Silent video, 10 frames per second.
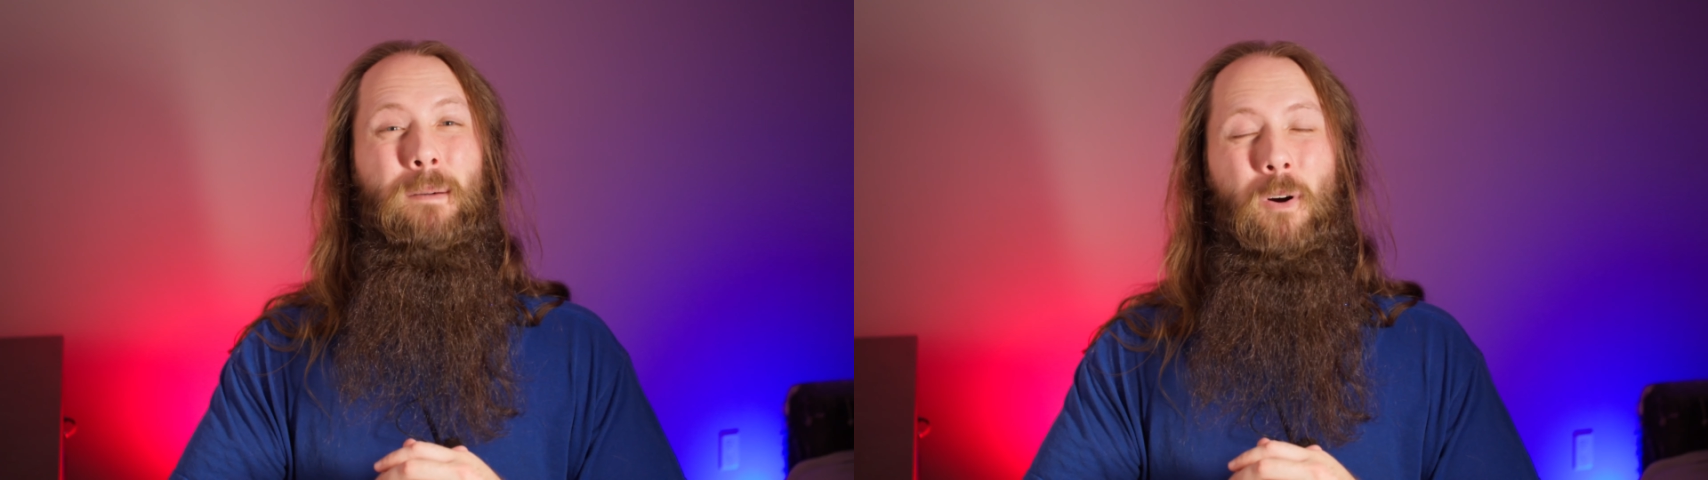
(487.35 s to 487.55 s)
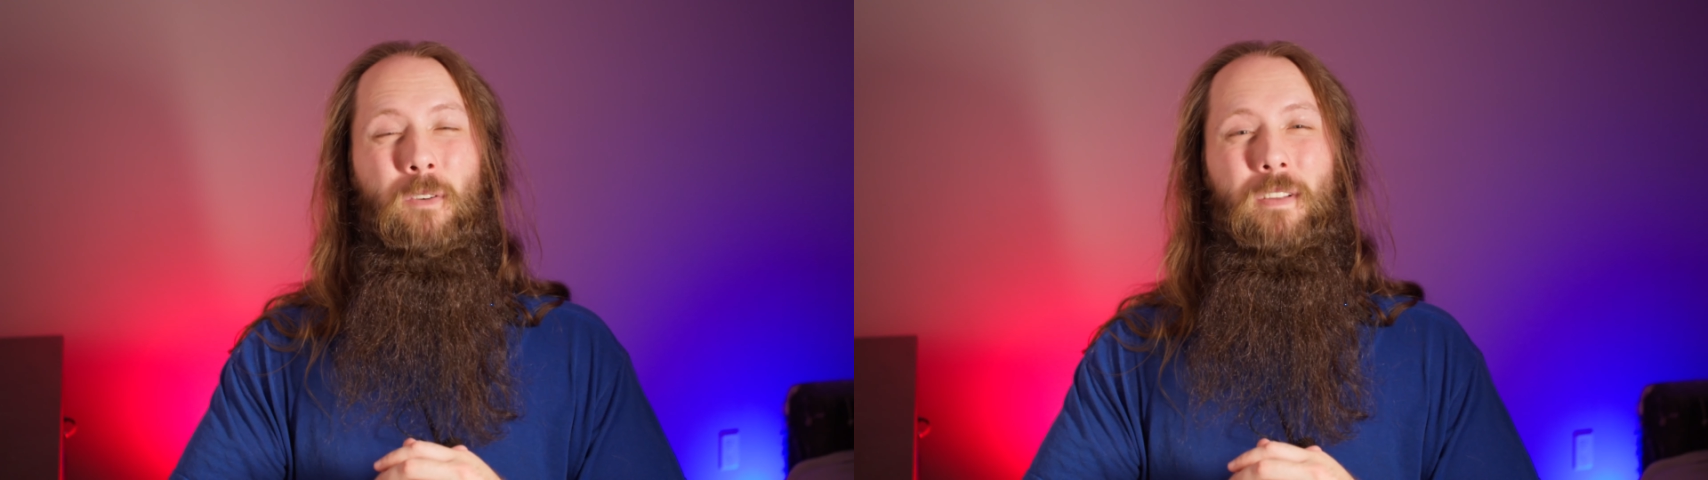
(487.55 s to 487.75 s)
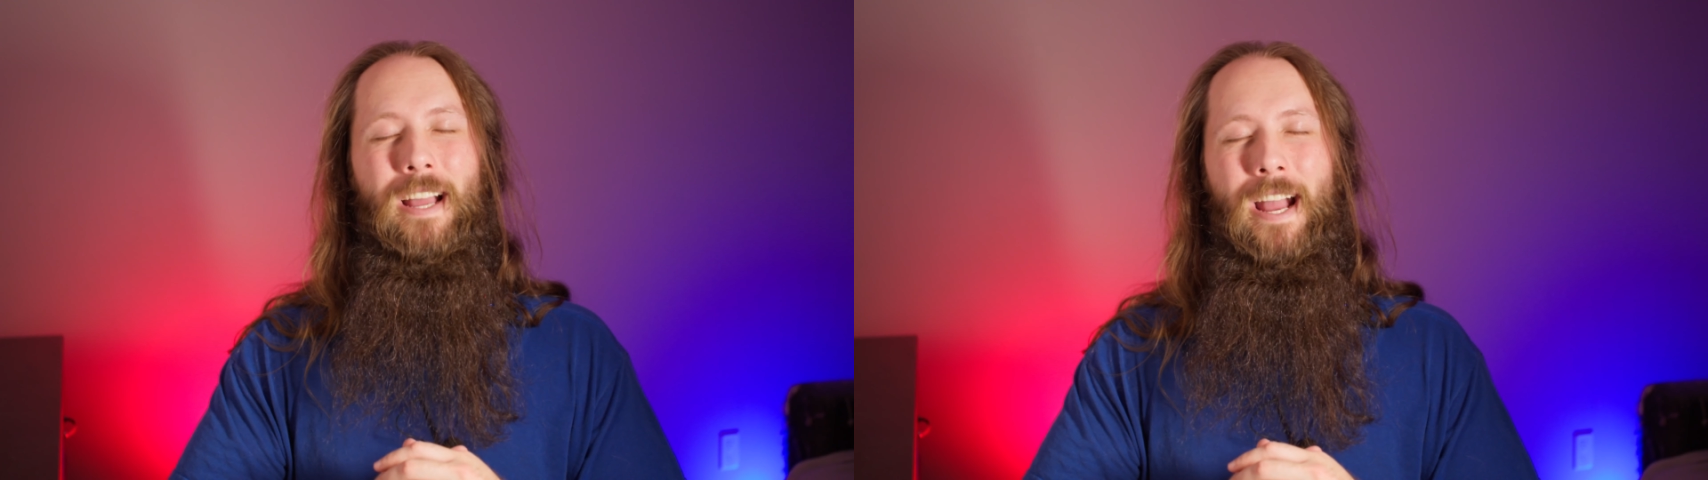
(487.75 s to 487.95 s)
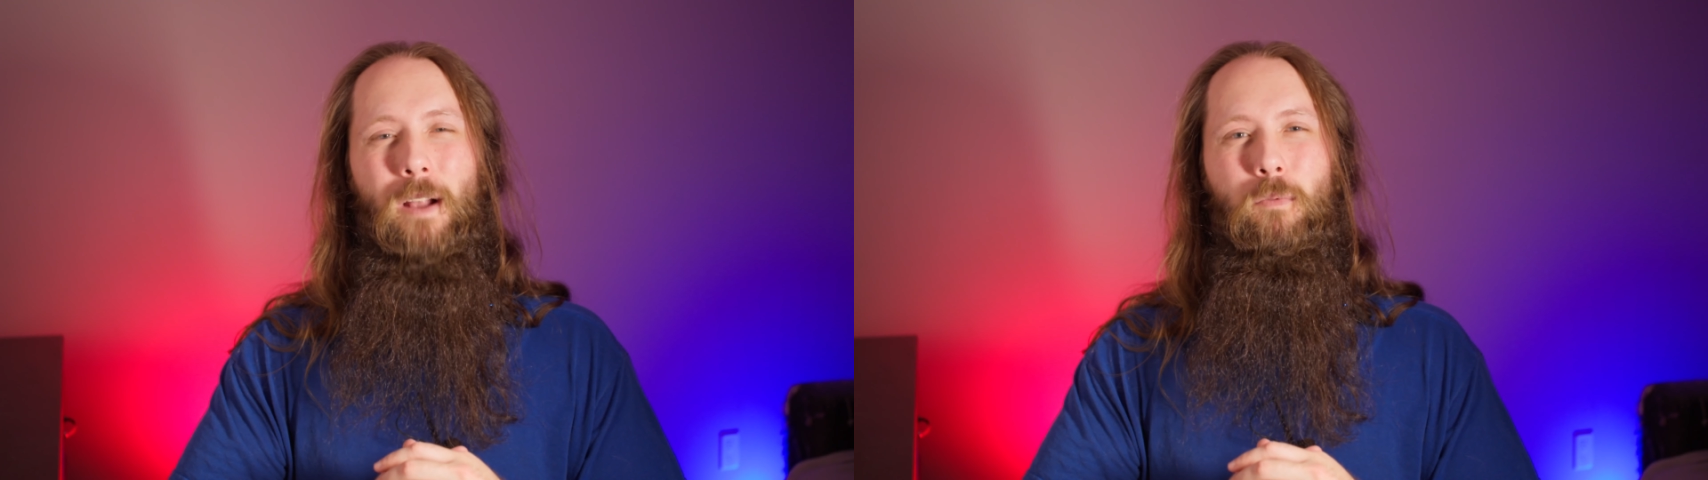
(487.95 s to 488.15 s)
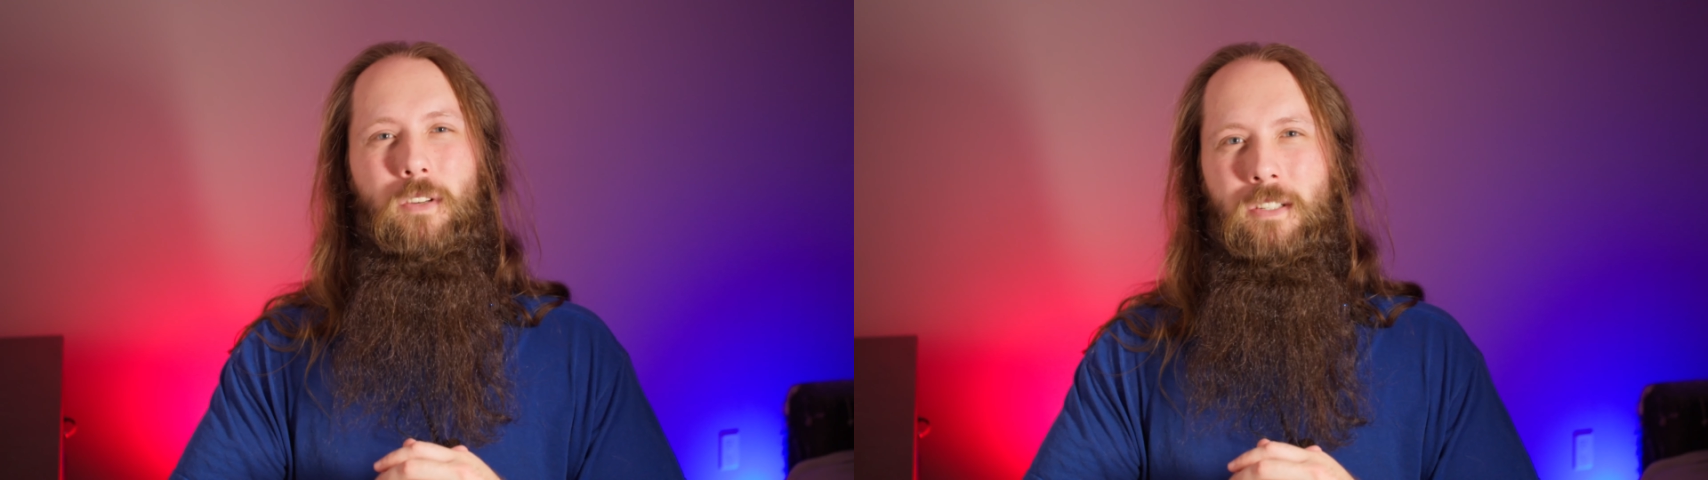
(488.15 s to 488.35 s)
them over the
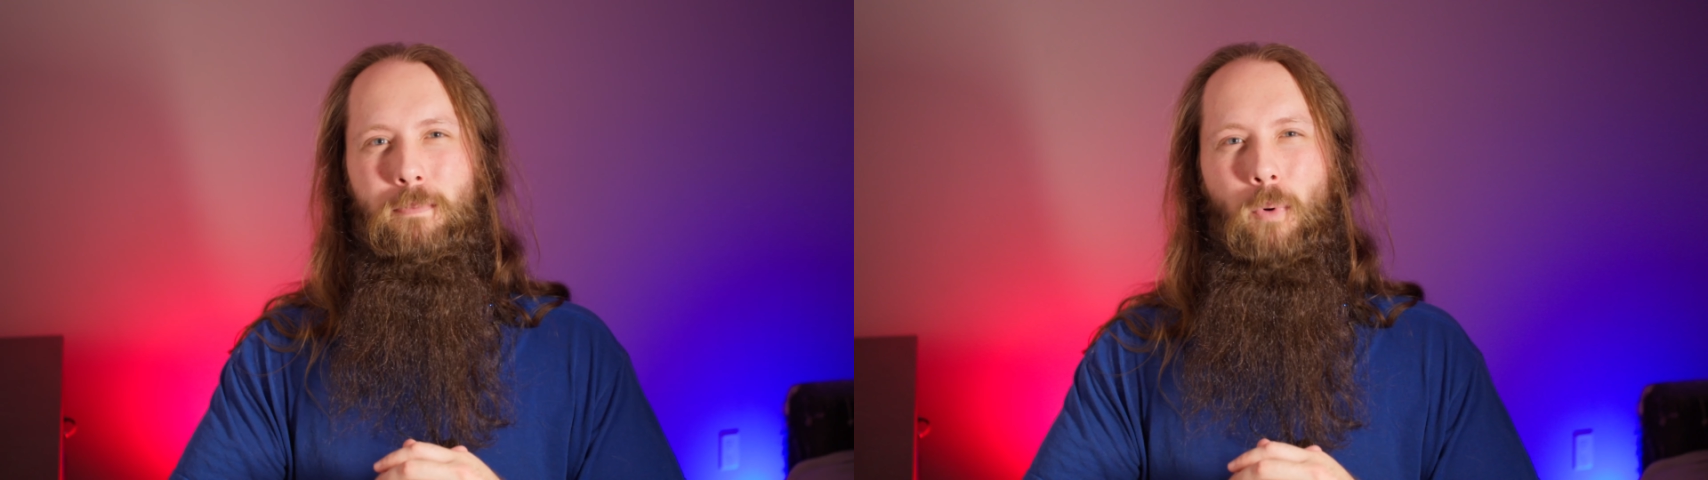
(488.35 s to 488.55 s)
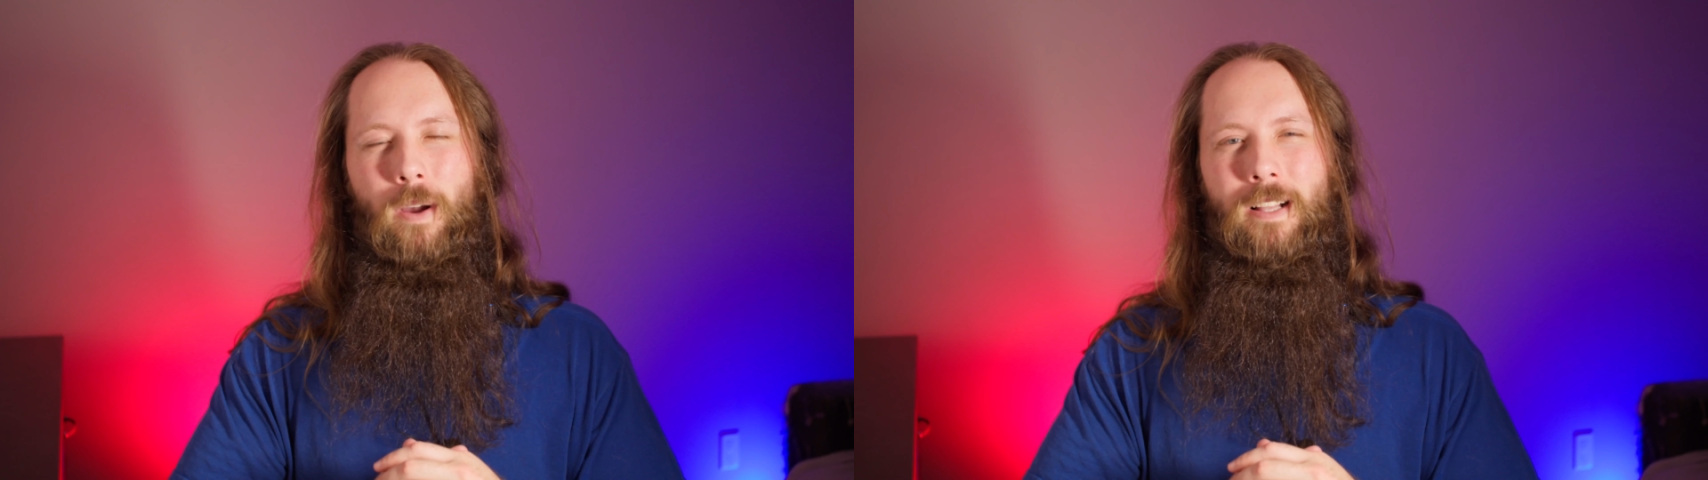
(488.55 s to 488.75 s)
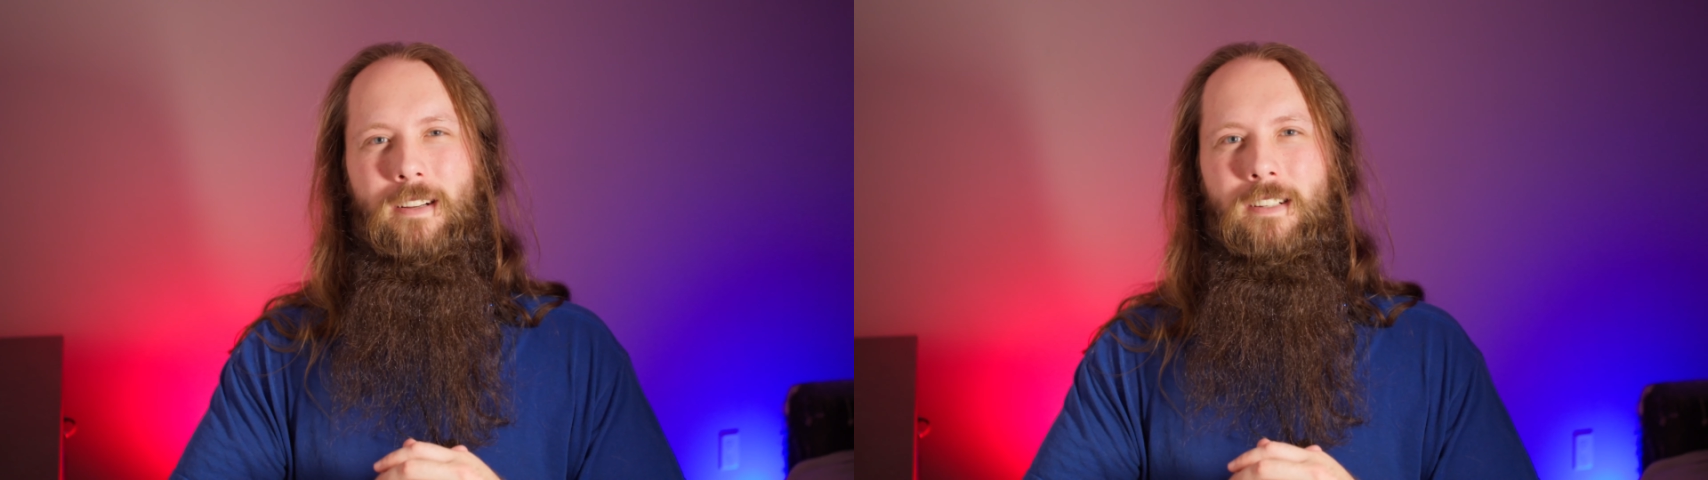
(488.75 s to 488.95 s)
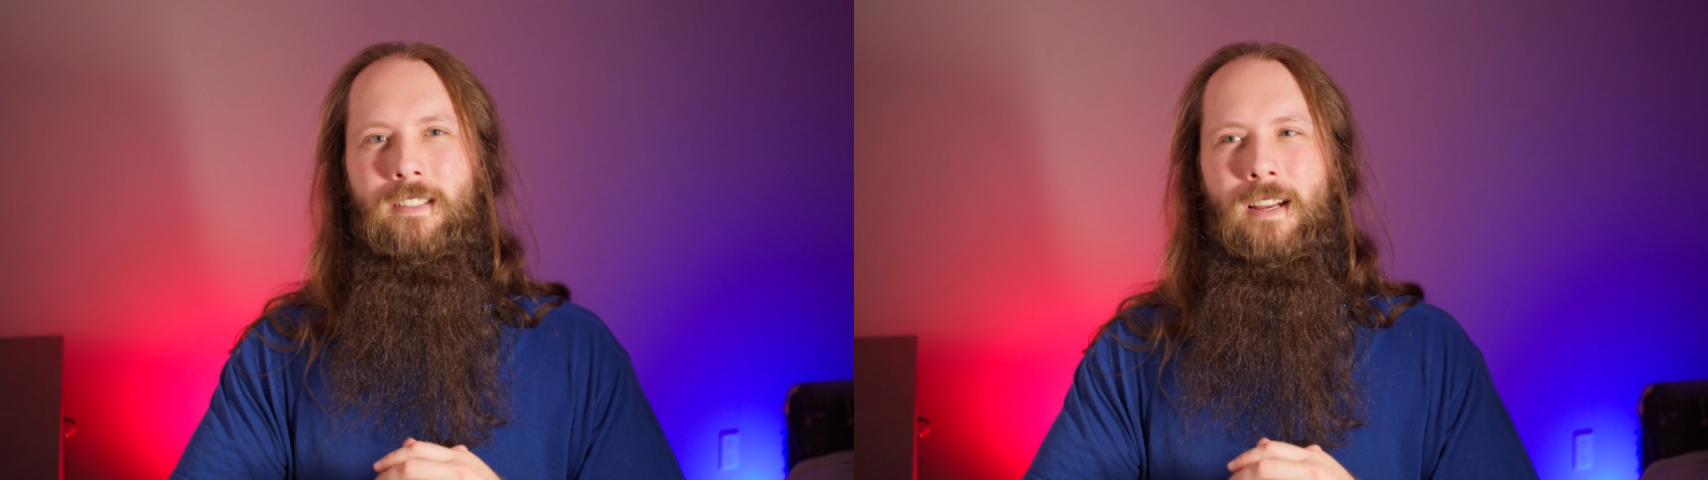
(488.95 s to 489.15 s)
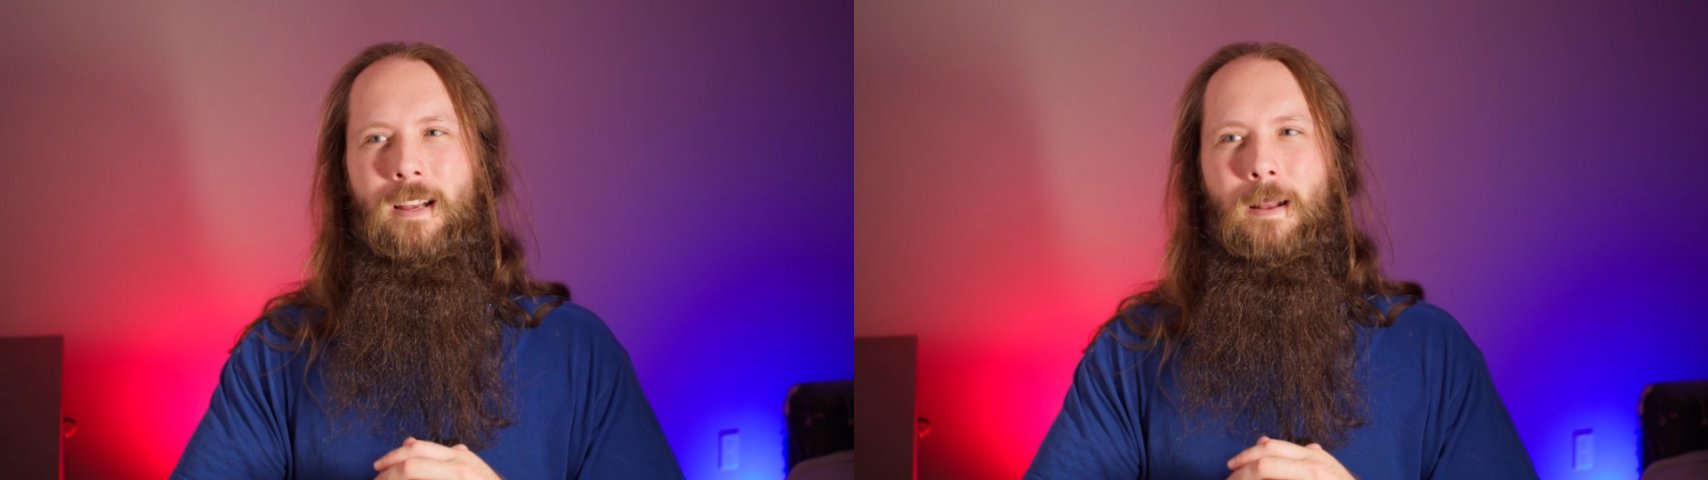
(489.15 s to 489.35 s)
head with spoilers.